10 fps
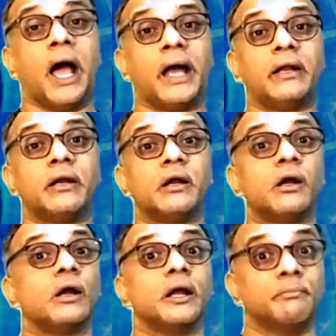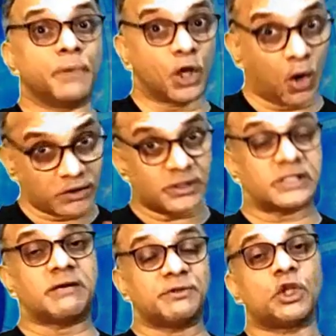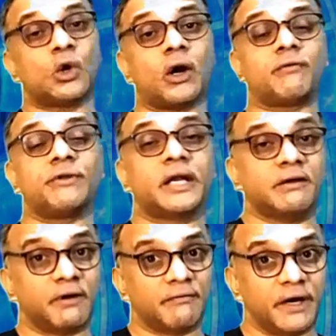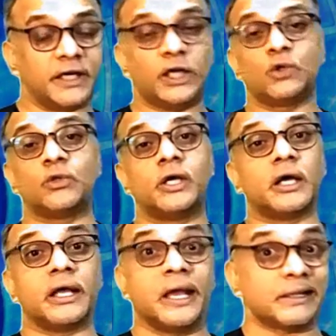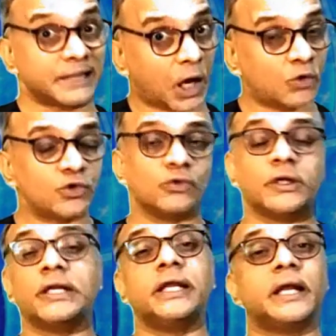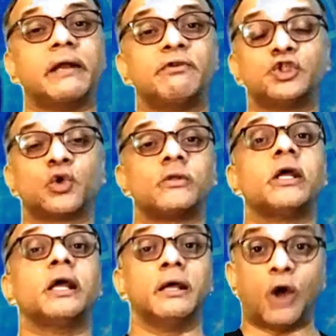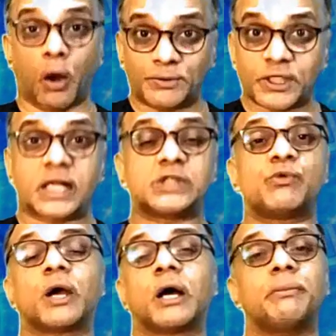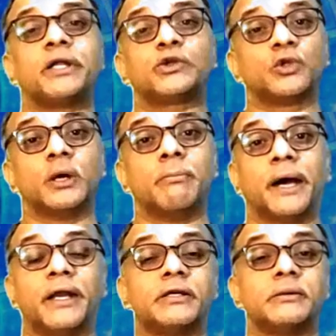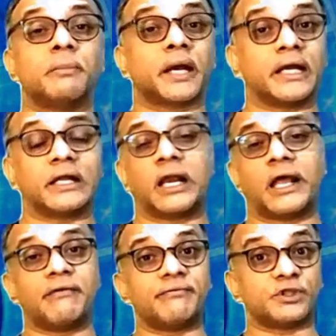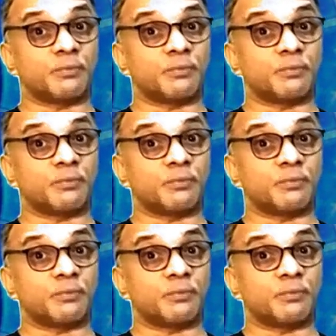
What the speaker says: And because the seventh lord of the D1 went into the 8th house on the D9, which showed obstacles were coming to the marital life,